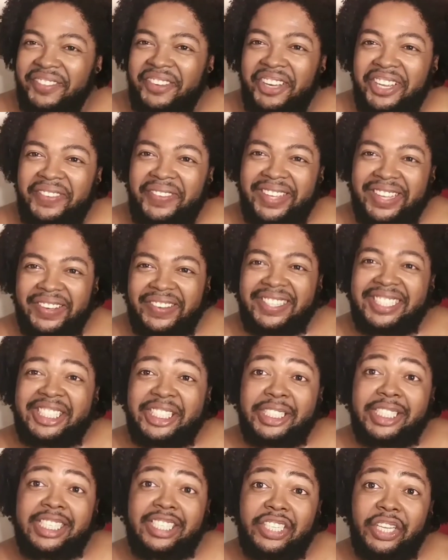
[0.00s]
I'm going to be going
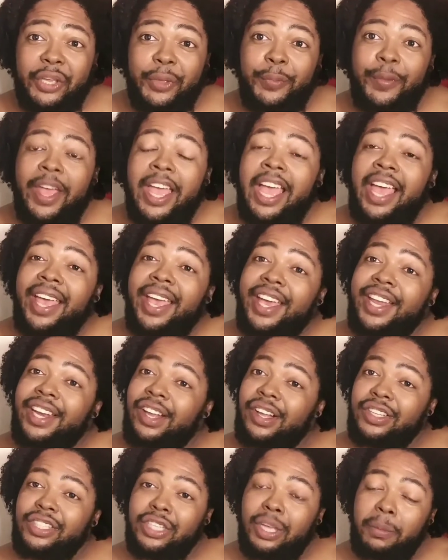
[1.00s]
to the gym
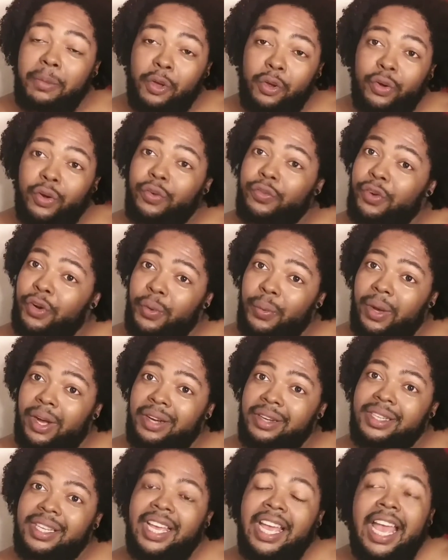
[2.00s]
and also I'm going on for a
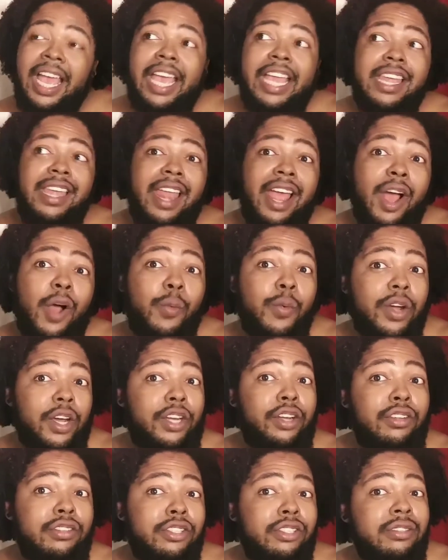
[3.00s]
walk. Now,
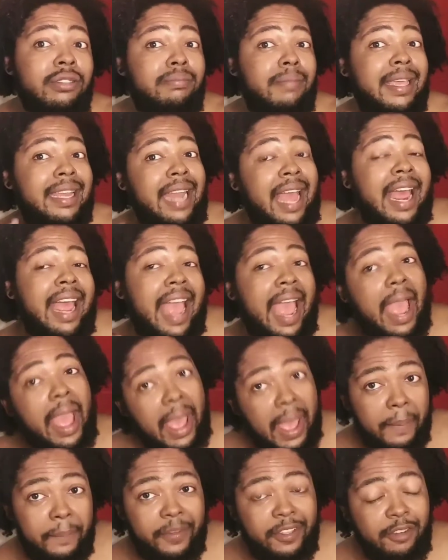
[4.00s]
one of those two may not
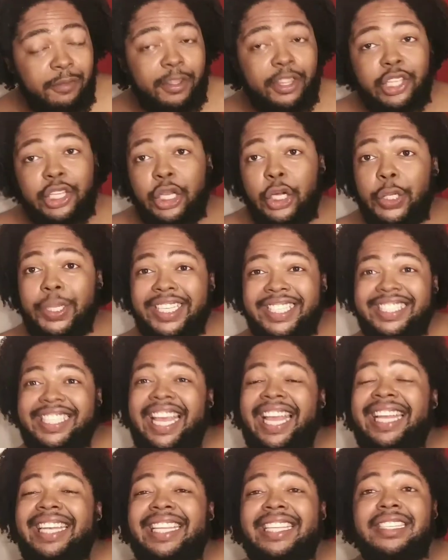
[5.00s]
happen, but the goal is
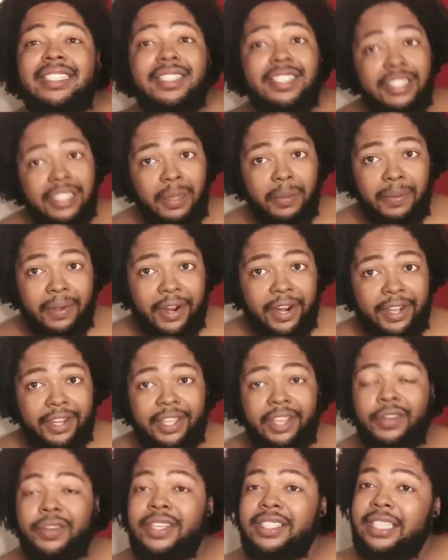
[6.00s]
that I did some
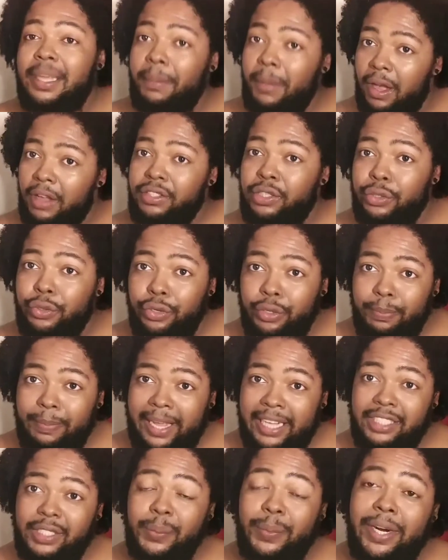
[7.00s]
cardio because I'm also going
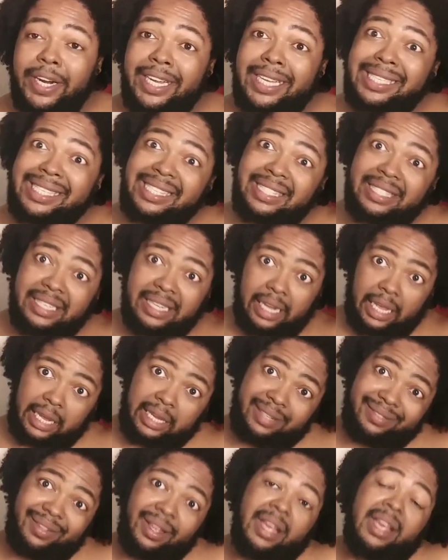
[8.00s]
back to work
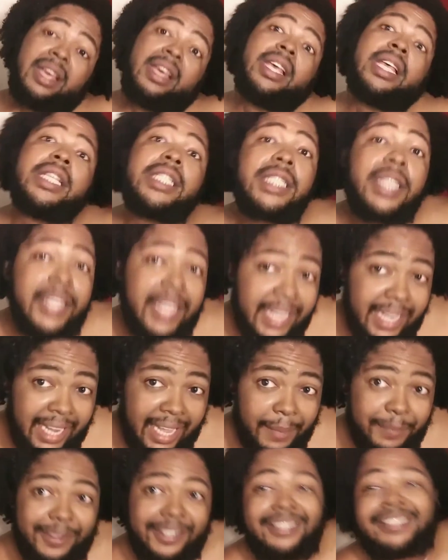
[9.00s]
tonight. So that
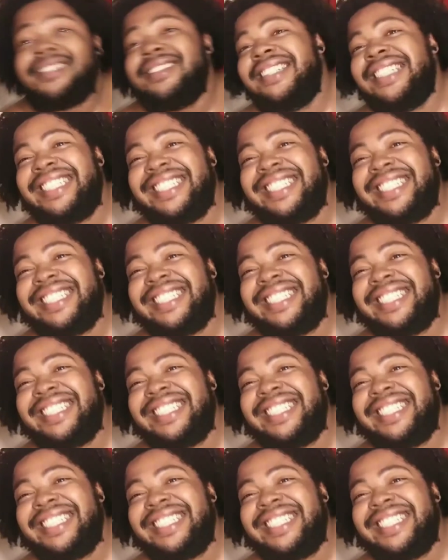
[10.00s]
happened.